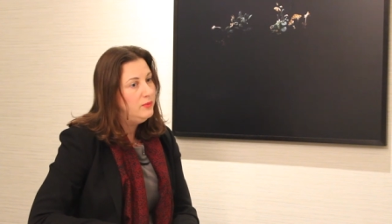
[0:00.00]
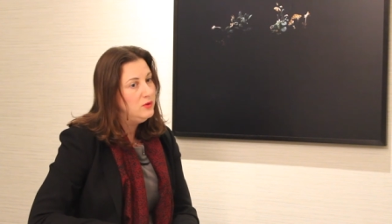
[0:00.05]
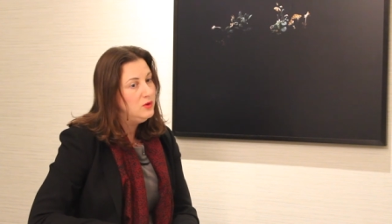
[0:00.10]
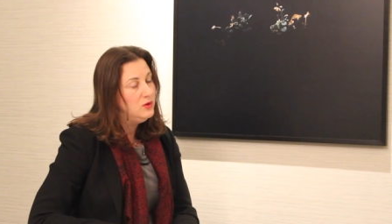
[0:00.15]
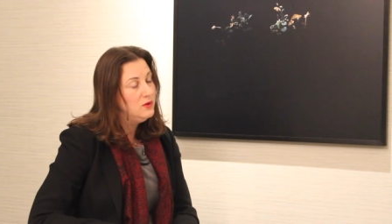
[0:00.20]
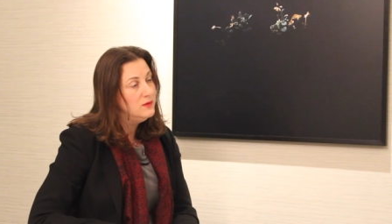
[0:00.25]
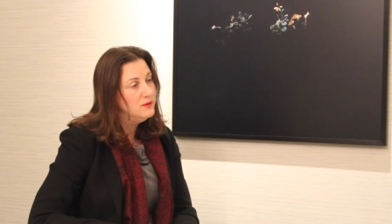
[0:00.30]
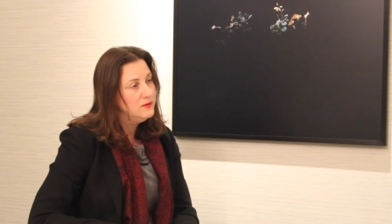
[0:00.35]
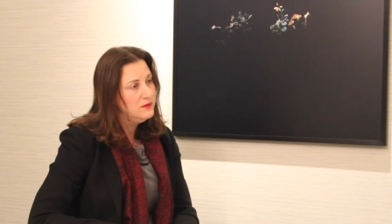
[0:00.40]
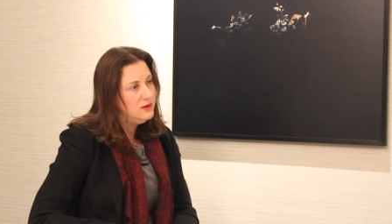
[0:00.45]

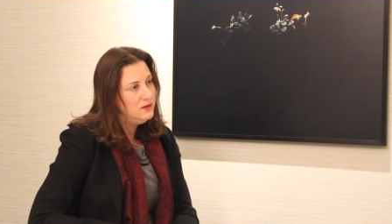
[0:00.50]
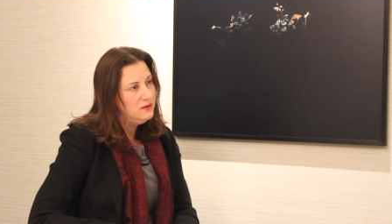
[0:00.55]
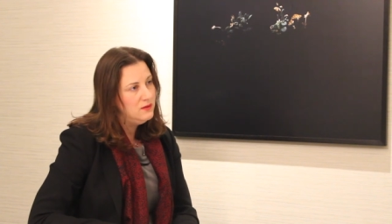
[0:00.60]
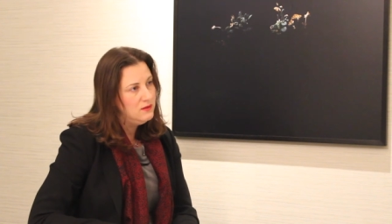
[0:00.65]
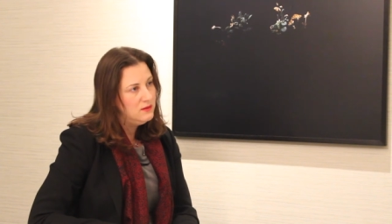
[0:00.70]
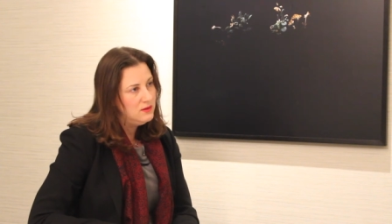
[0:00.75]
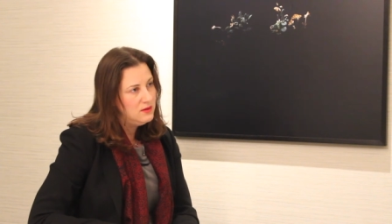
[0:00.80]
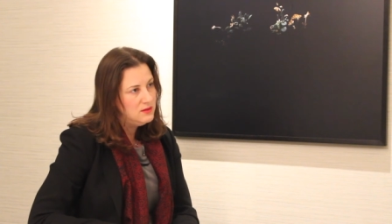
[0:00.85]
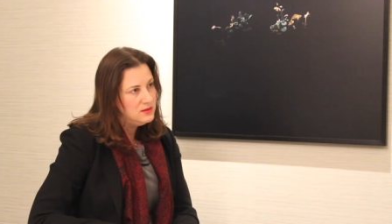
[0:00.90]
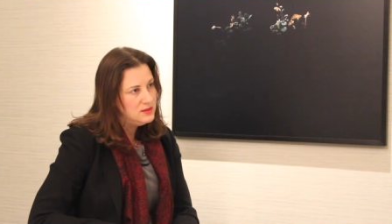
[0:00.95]
you can see
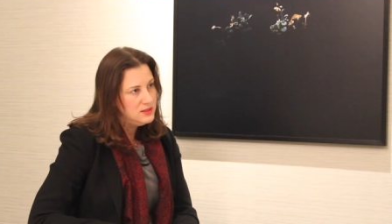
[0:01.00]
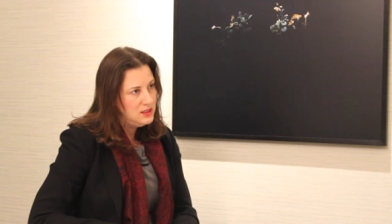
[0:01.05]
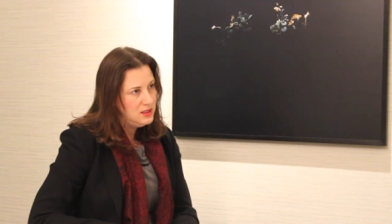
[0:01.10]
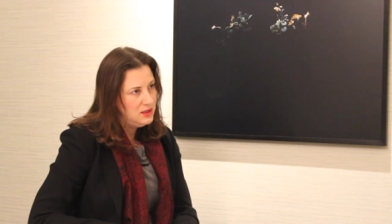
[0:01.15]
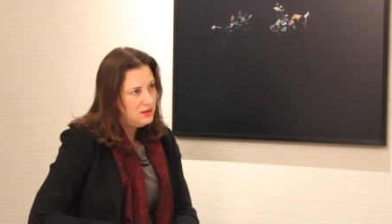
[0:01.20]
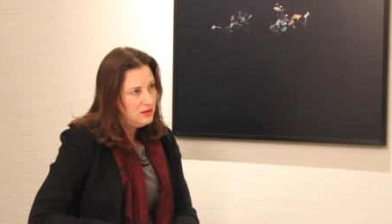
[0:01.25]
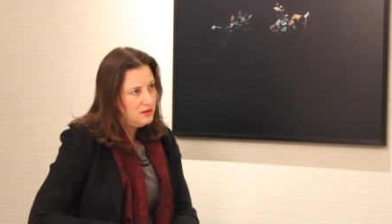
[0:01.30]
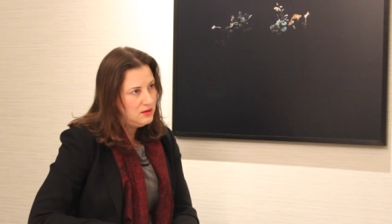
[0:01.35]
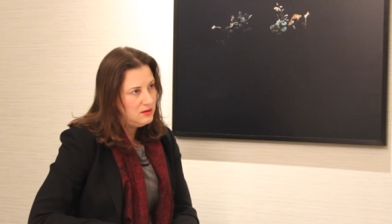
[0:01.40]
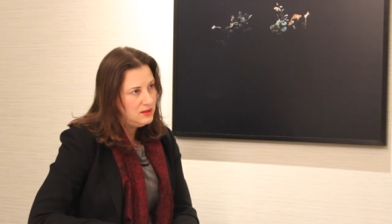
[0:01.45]
that the
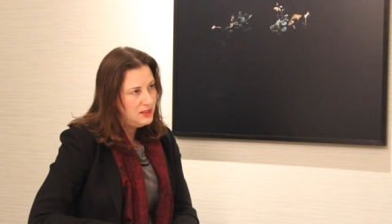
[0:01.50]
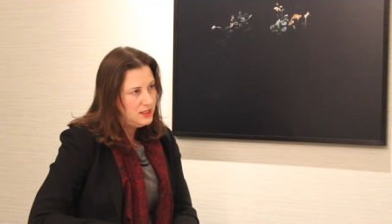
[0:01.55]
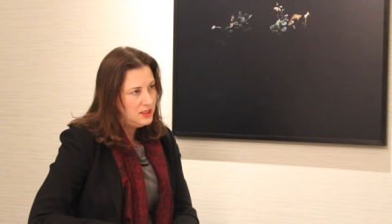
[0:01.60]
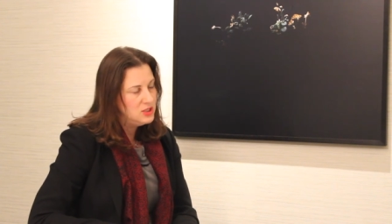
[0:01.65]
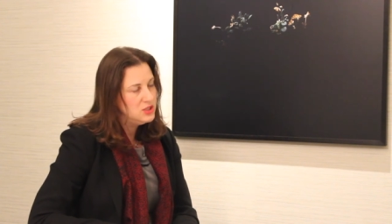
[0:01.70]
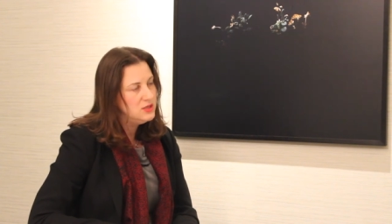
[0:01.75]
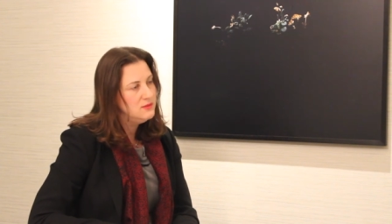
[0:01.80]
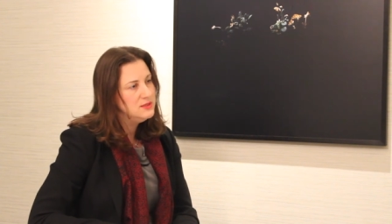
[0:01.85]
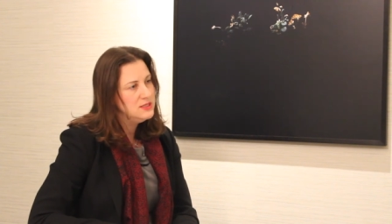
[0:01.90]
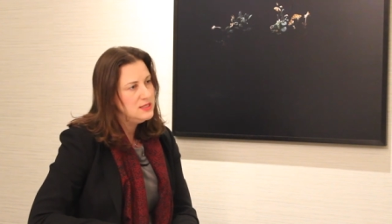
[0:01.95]
senior
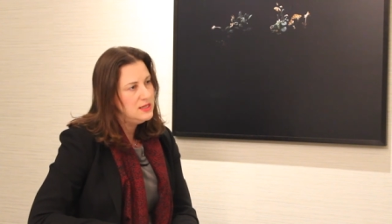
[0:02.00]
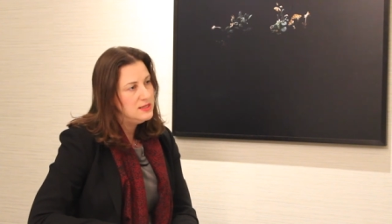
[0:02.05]
leadership